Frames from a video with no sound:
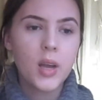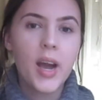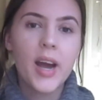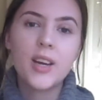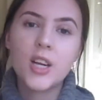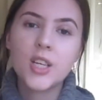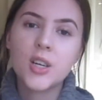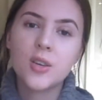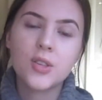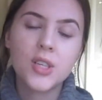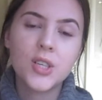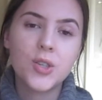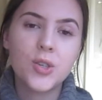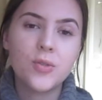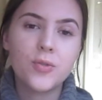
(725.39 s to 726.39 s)
And I shall see
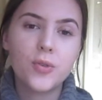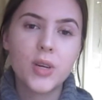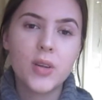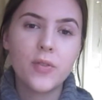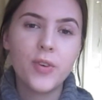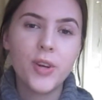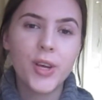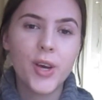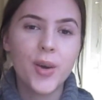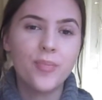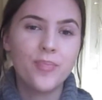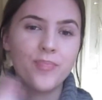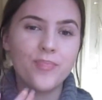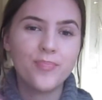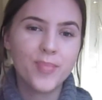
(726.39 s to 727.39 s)
you soon for another video.
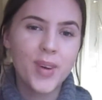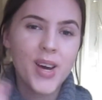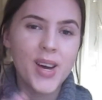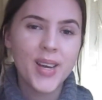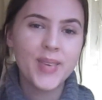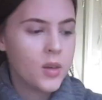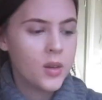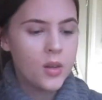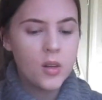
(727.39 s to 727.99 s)
Bye.